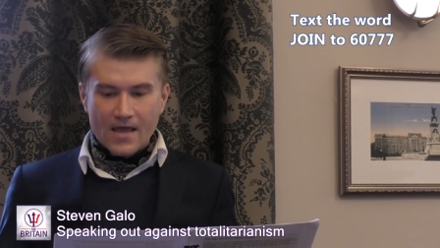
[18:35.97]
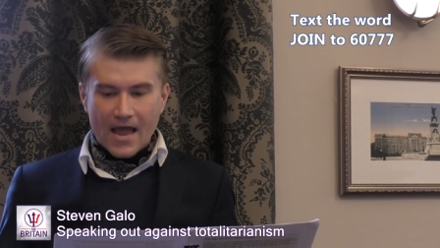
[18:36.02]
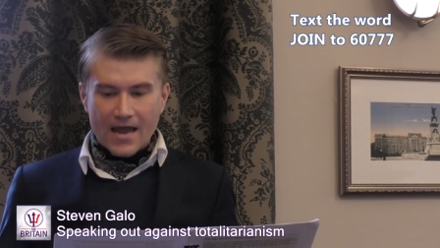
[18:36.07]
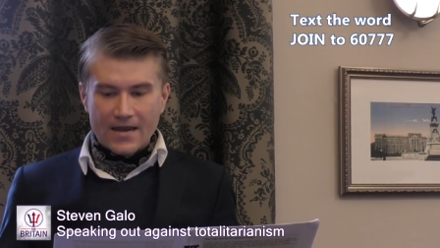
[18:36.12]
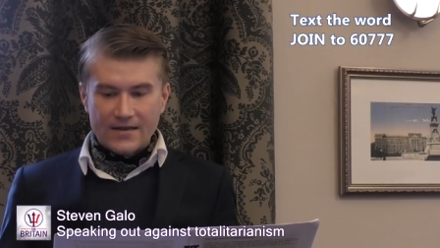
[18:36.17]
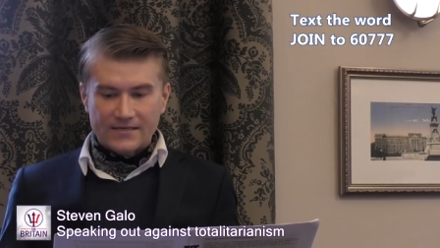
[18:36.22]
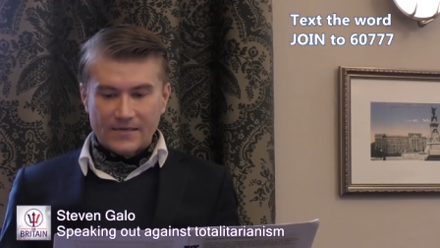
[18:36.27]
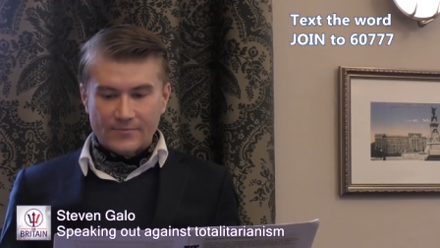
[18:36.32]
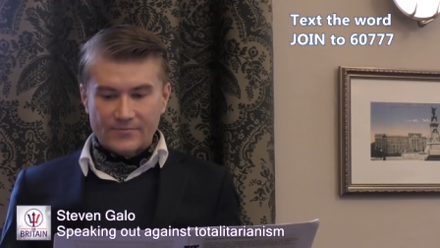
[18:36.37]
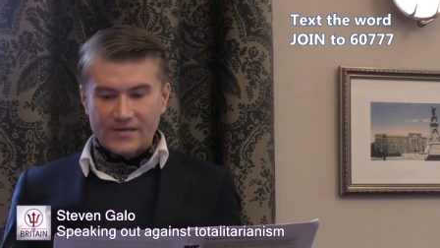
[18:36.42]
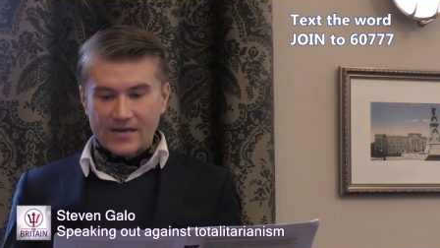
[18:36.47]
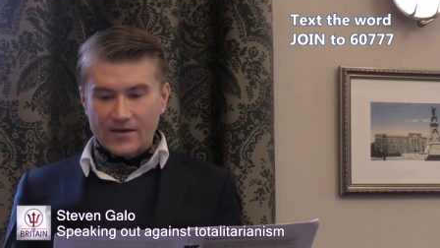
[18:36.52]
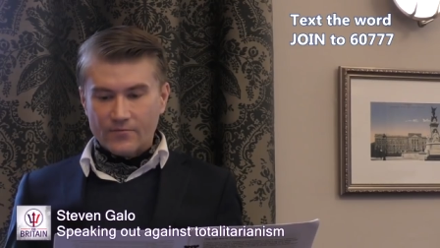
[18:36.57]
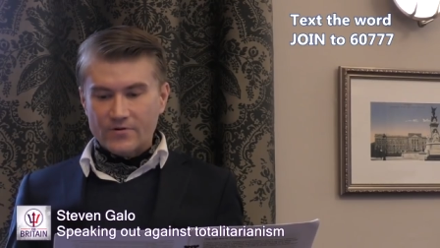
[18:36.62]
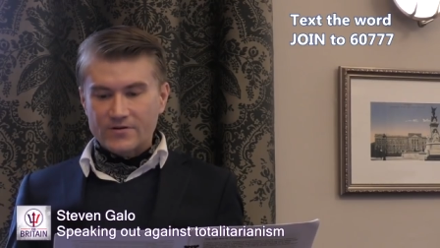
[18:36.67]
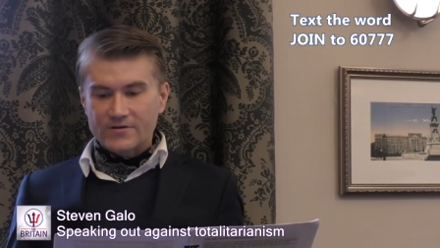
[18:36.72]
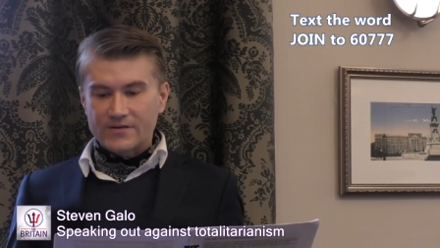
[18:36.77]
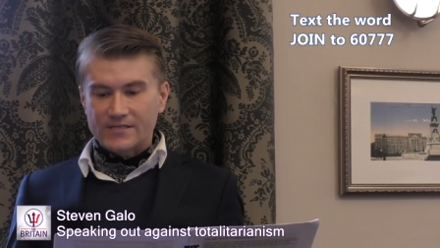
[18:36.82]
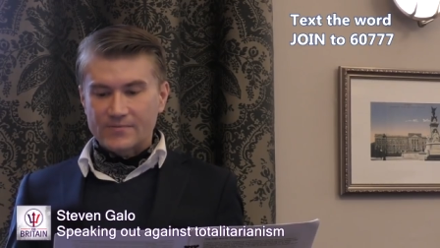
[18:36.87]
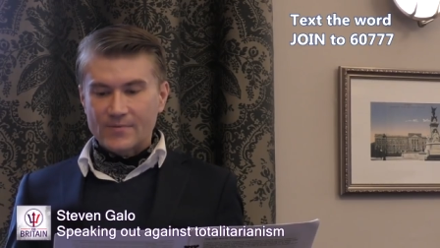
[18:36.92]
and a
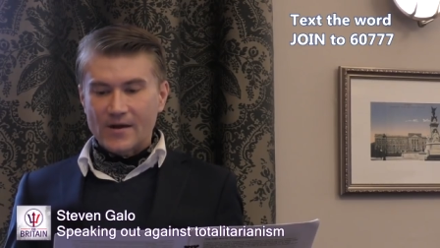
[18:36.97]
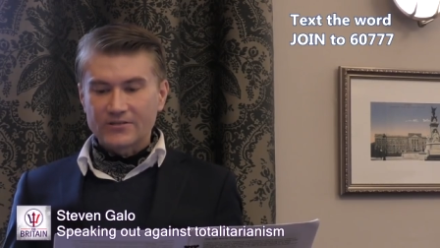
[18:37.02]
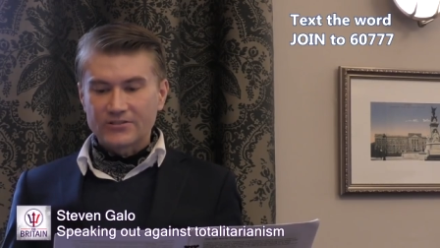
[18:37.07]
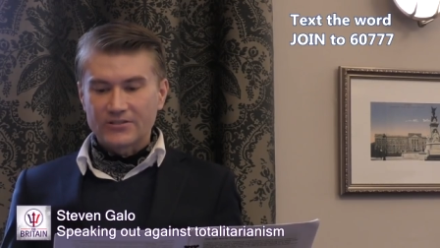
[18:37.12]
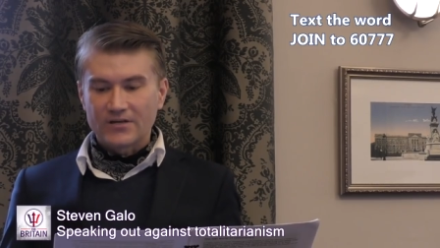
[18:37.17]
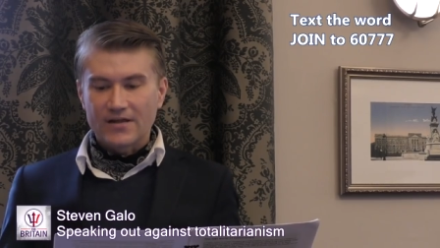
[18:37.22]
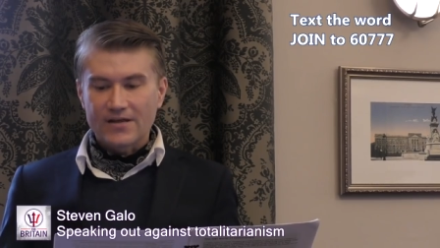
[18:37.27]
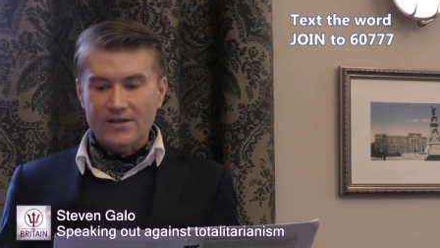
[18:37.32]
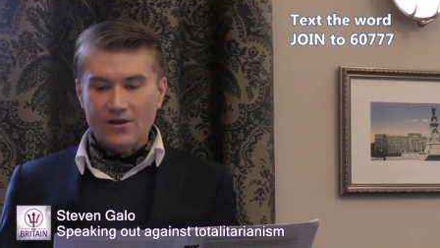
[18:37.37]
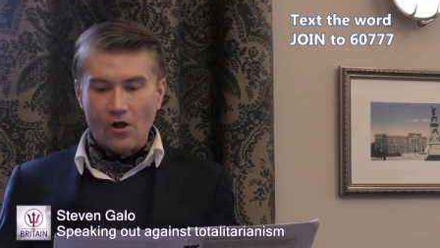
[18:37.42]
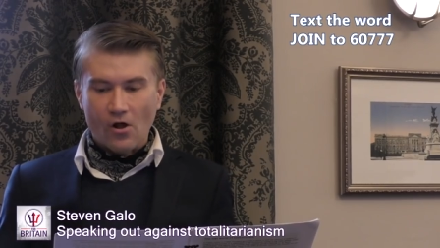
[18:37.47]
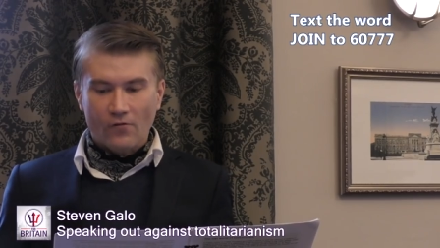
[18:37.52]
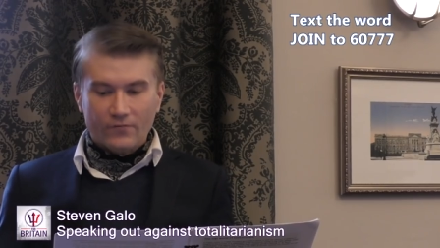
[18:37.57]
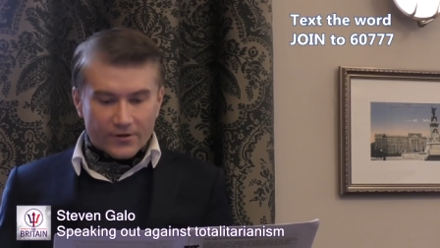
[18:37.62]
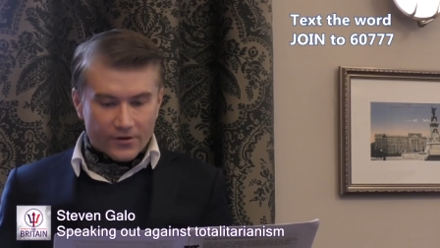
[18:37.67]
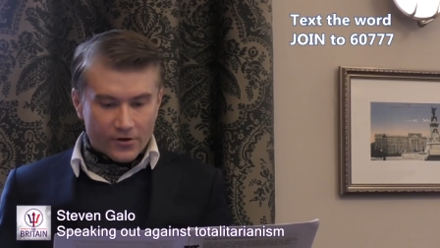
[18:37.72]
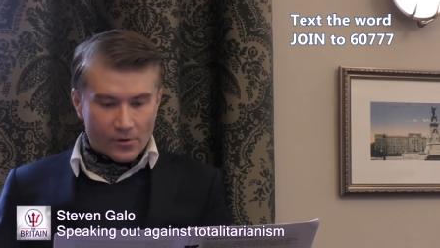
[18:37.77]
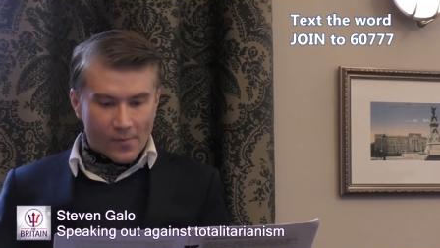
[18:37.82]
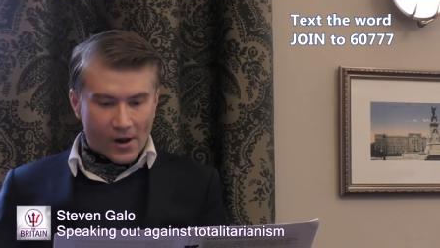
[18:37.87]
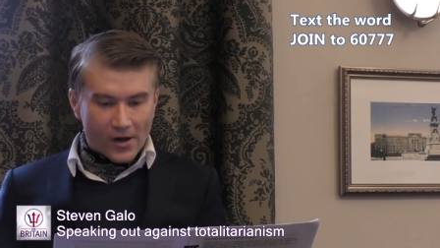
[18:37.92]
subsequent dismantling of
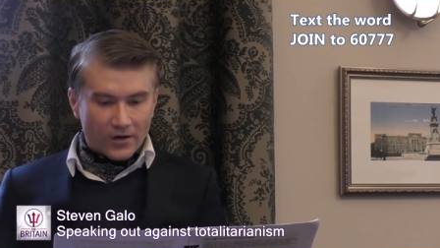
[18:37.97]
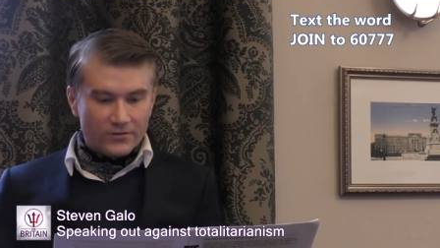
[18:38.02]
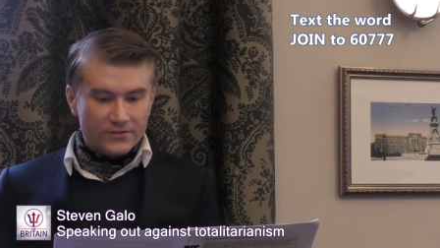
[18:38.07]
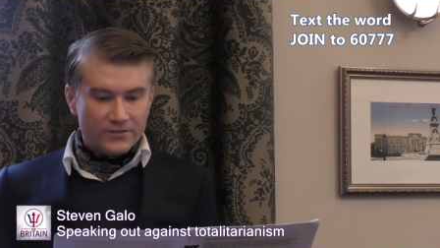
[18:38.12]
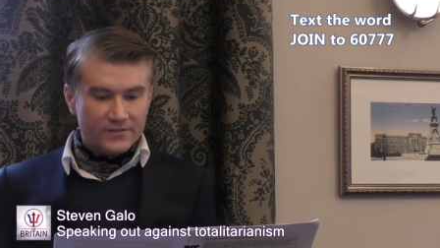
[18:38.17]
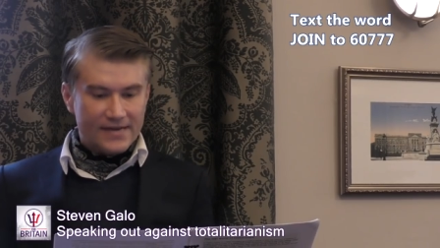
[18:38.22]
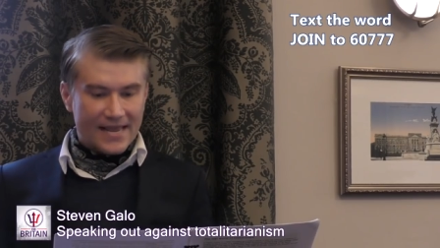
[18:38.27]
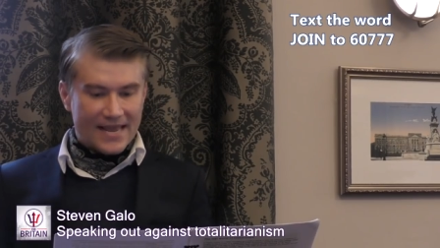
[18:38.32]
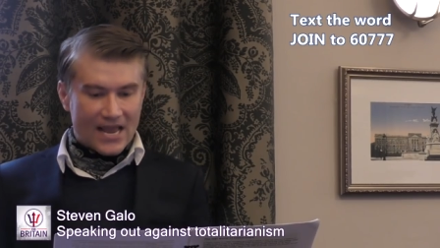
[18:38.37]
the command